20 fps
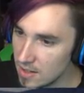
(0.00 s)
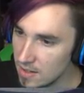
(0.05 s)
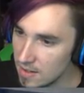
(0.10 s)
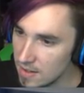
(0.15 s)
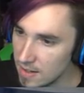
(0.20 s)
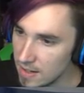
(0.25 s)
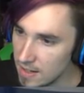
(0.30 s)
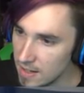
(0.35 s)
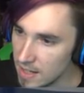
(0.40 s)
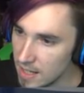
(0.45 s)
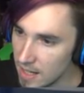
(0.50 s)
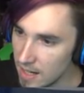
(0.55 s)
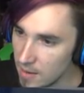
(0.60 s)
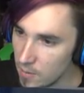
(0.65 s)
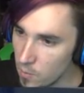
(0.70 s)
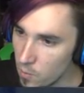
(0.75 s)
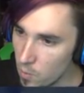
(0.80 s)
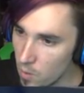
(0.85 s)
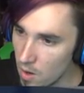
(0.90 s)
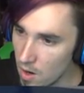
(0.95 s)
Alright, can
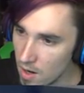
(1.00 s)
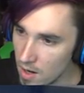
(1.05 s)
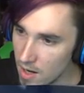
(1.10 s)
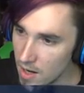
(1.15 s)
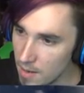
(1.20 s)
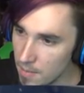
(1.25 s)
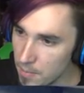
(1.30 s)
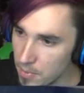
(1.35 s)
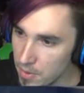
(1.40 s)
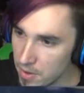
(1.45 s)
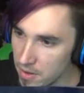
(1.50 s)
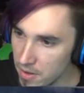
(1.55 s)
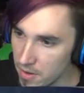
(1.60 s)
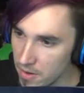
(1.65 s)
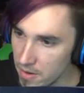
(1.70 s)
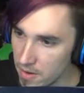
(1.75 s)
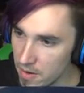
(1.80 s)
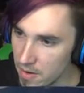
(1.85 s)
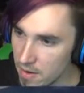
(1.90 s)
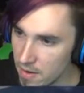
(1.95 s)
I walk up
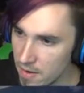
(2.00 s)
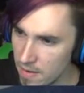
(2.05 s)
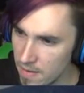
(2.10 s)
here?